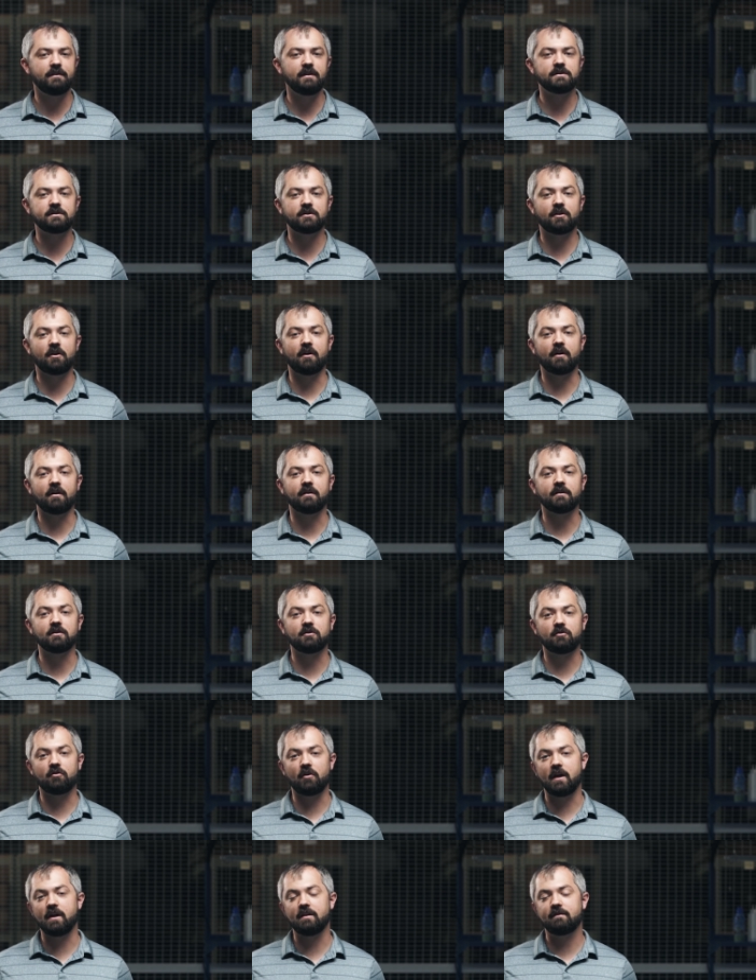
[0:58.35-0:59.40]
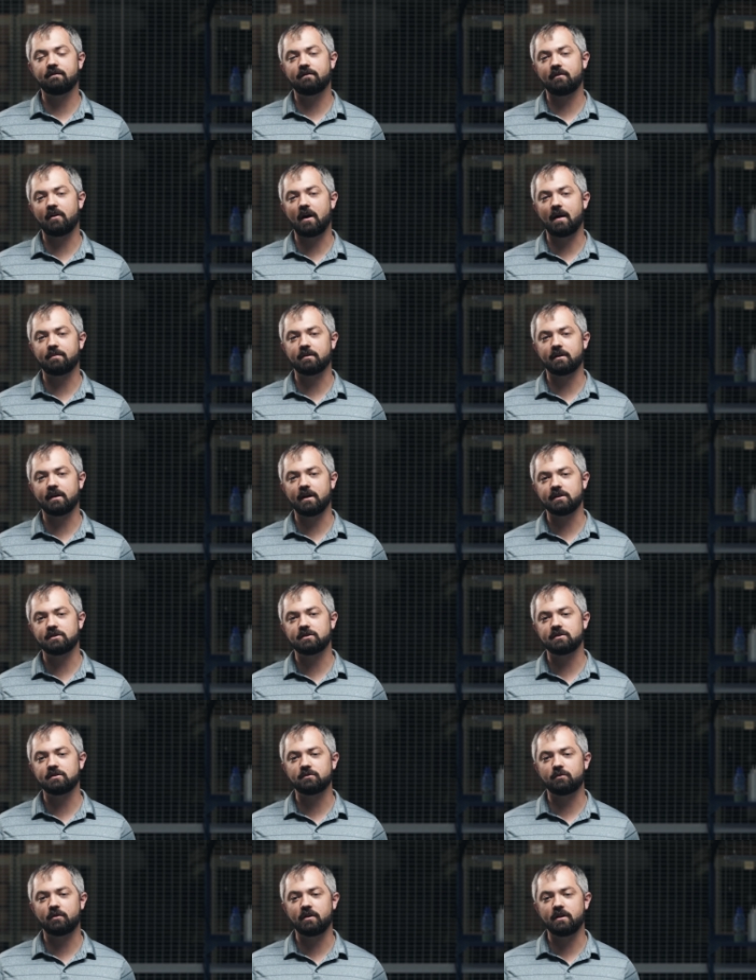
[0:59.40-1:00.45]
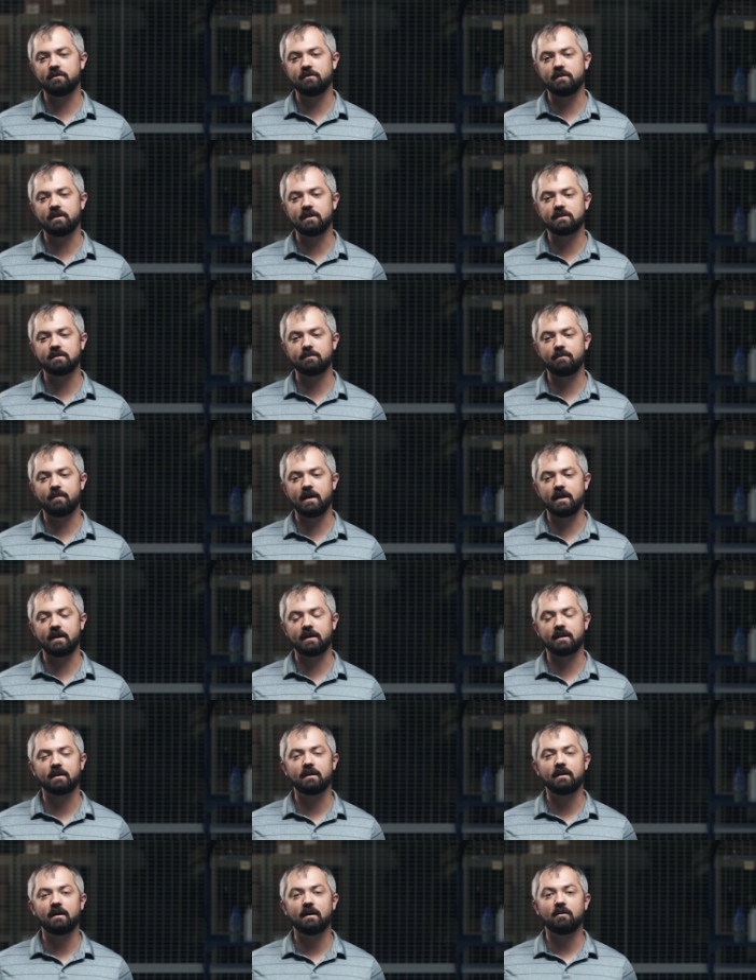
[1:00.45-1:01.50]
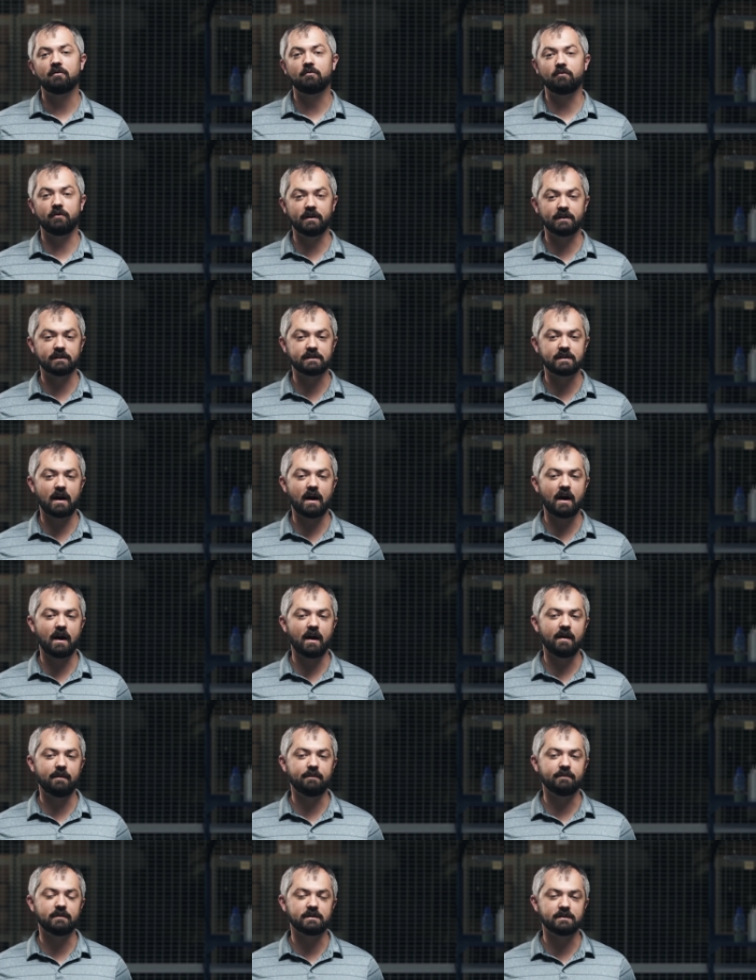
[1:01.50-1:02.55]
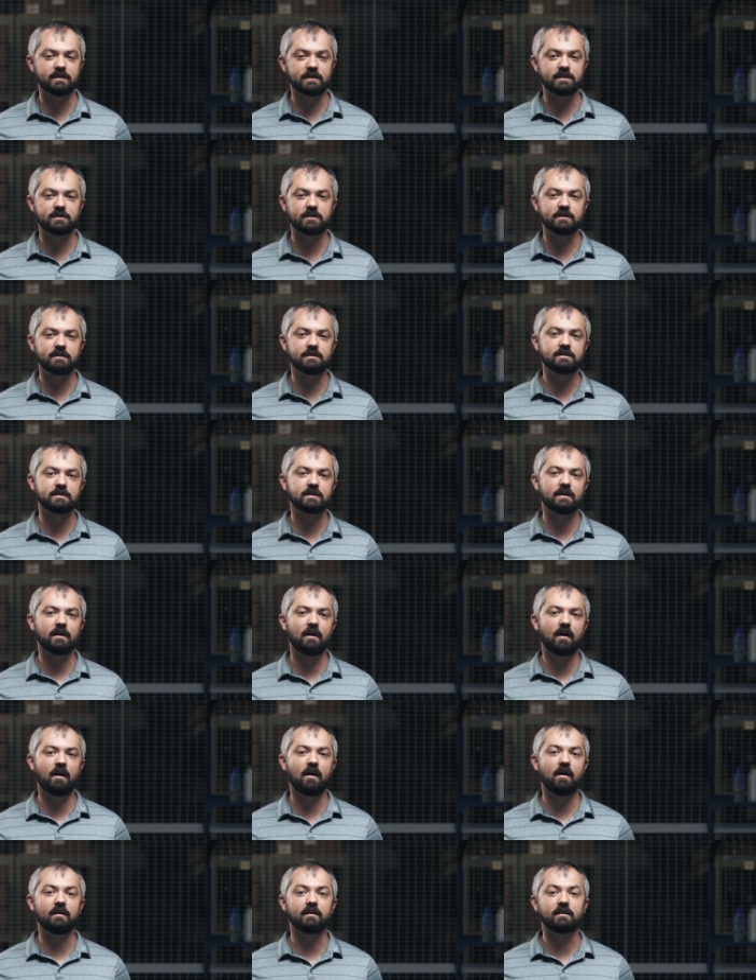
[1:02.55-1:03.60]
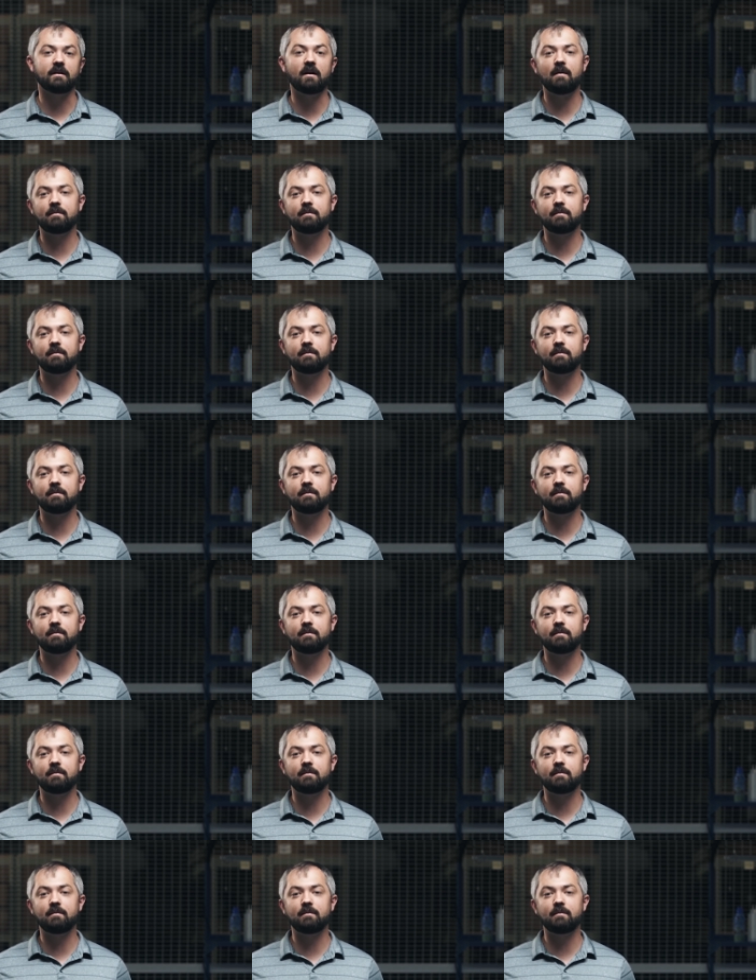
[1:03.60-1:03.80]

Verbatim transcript: These are great for applications where you need to make real-time decisions on